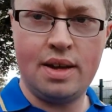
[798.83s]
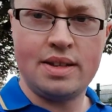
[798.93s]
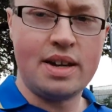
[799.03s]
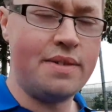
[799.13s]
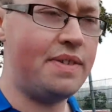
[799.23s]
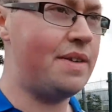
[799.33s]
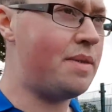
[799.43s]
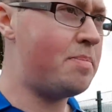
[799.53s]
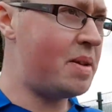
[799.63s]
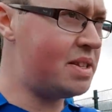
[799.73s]
So for
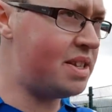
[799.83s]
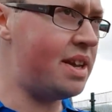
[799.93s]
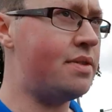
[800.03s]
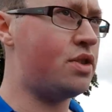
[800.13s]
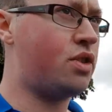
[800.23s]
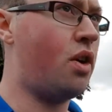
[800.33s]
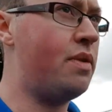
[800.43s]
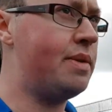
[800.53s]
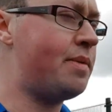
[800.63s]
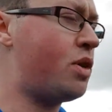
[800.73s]
having bins here, just got
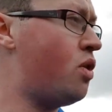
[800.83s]
rid of